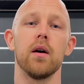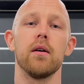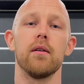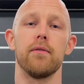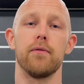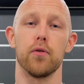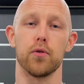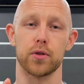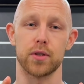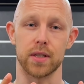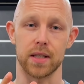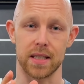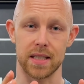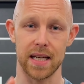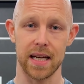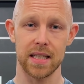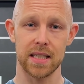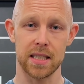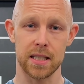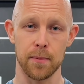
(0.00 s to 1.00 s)
for
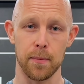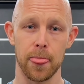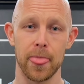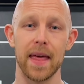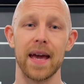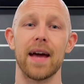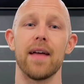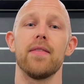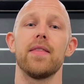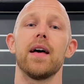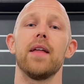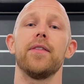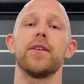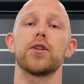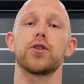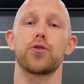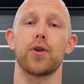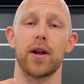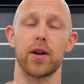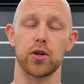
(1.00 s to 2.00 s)
success. And then the
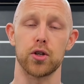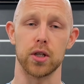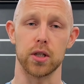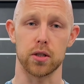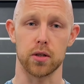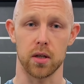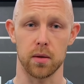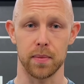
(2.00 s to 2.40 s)
strategy is going